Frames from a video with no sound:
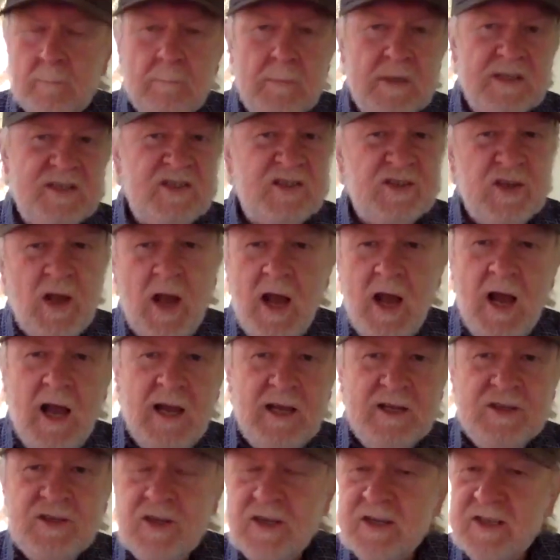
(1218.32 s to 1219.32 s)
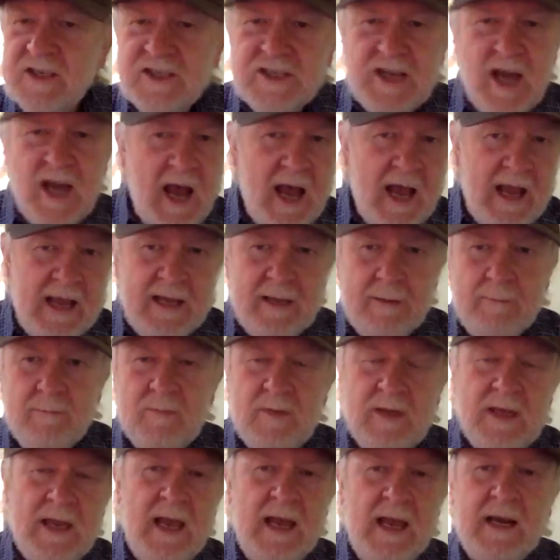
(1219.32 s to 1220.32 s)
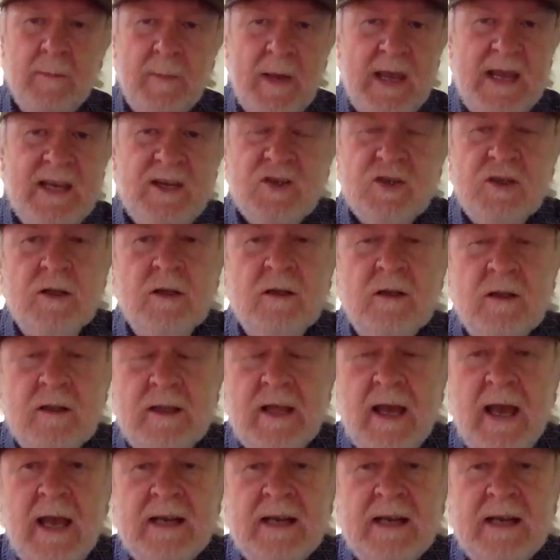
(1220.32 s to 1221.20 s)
massage and time the animation